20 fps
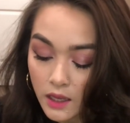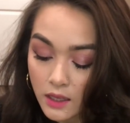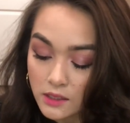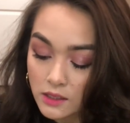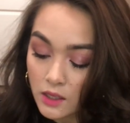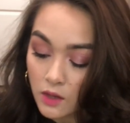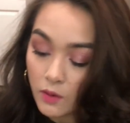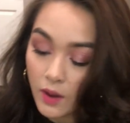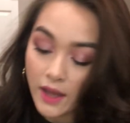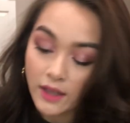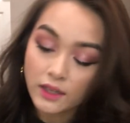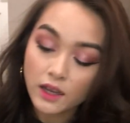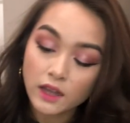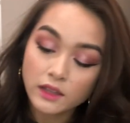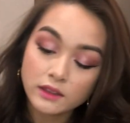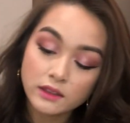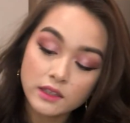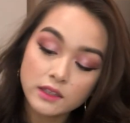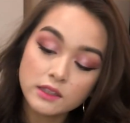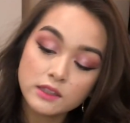So I
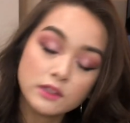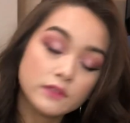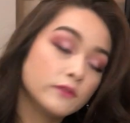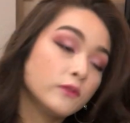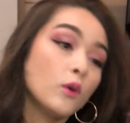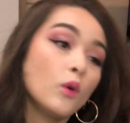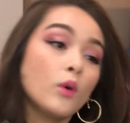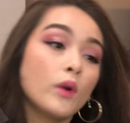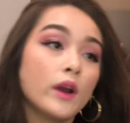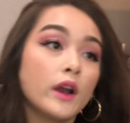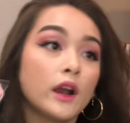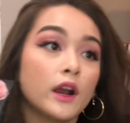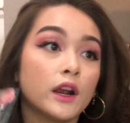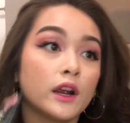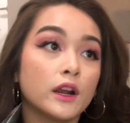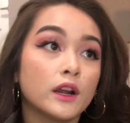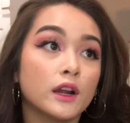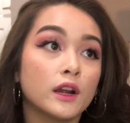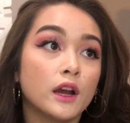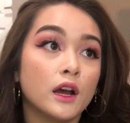got this
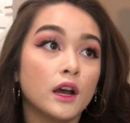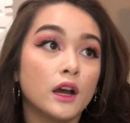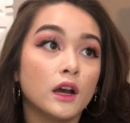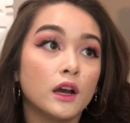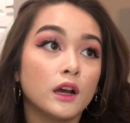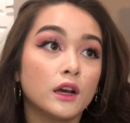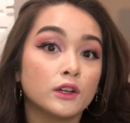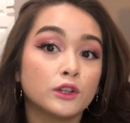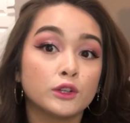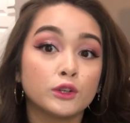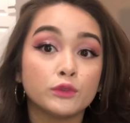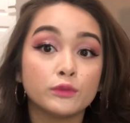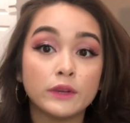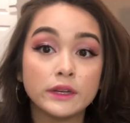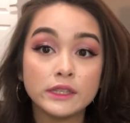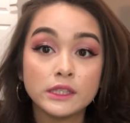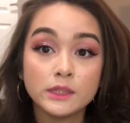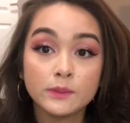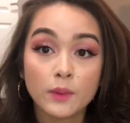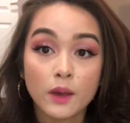for
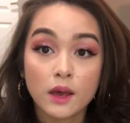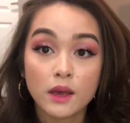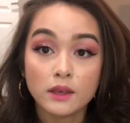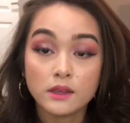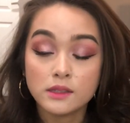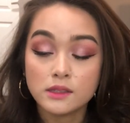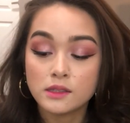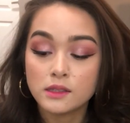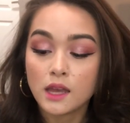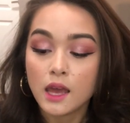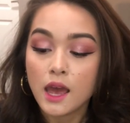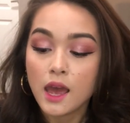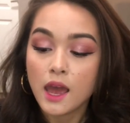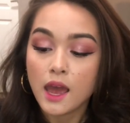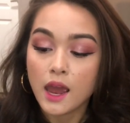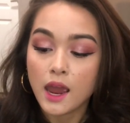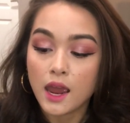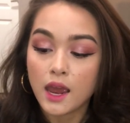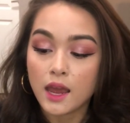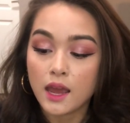Christmas,
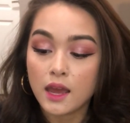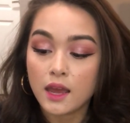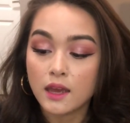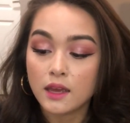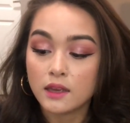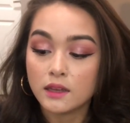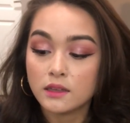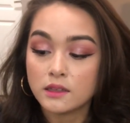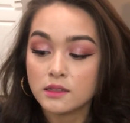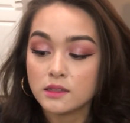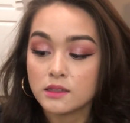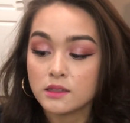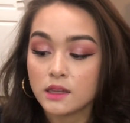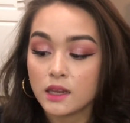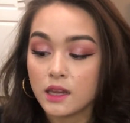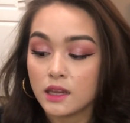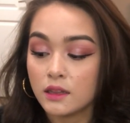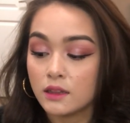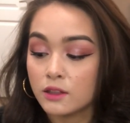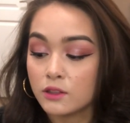and
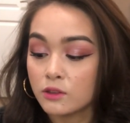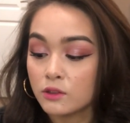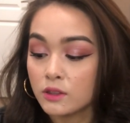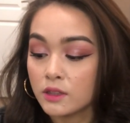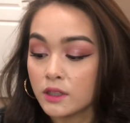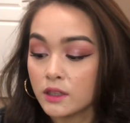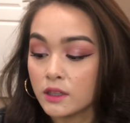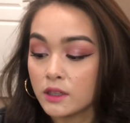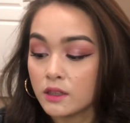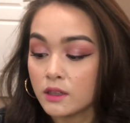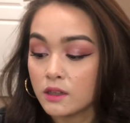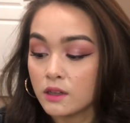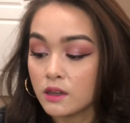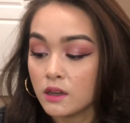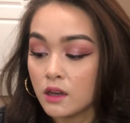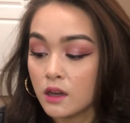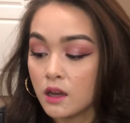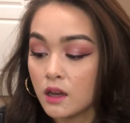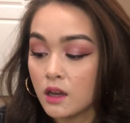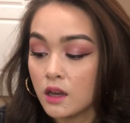it literally
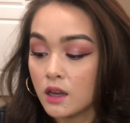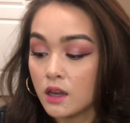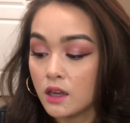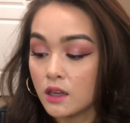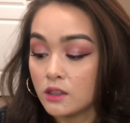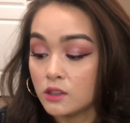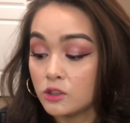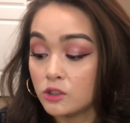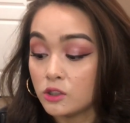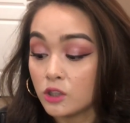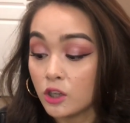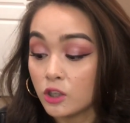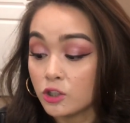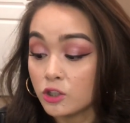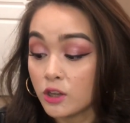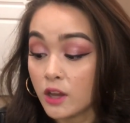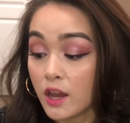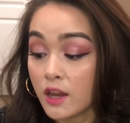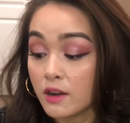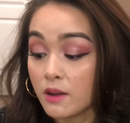is such
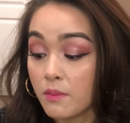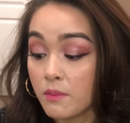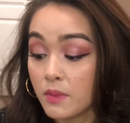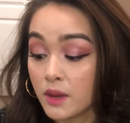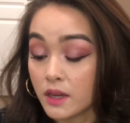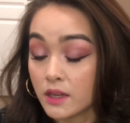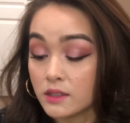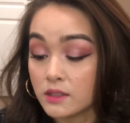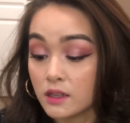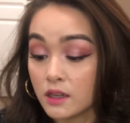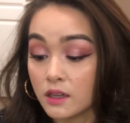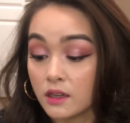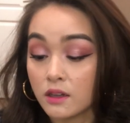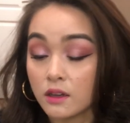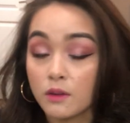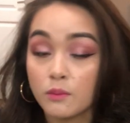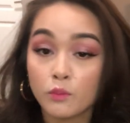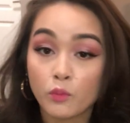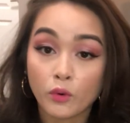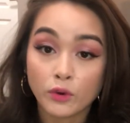an amazing
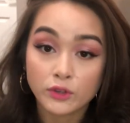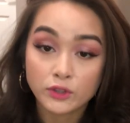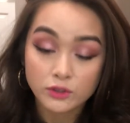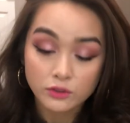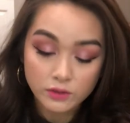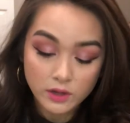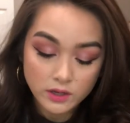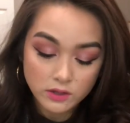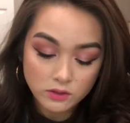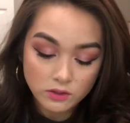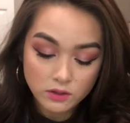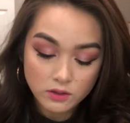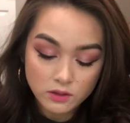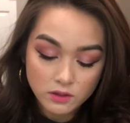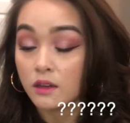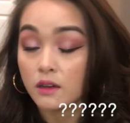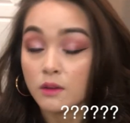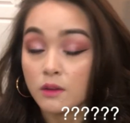moisturizer.